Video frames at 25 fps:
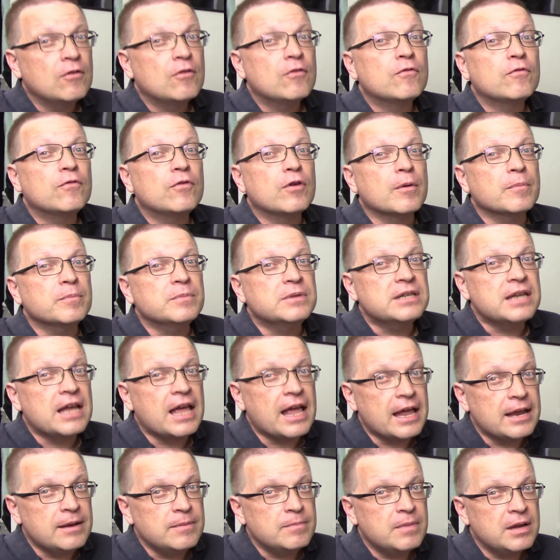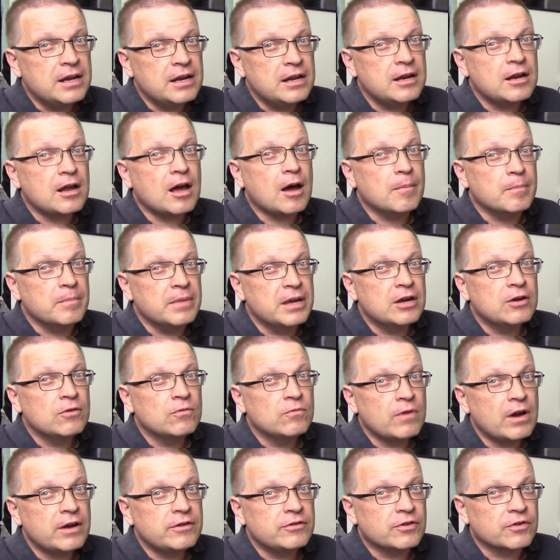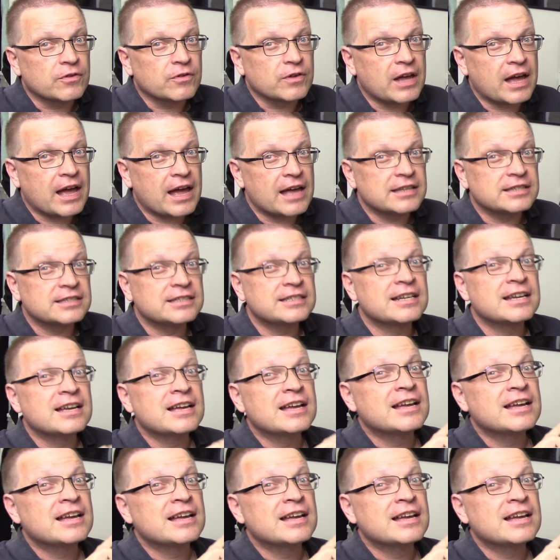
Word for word: from 10 Minute Amiga Retrocast,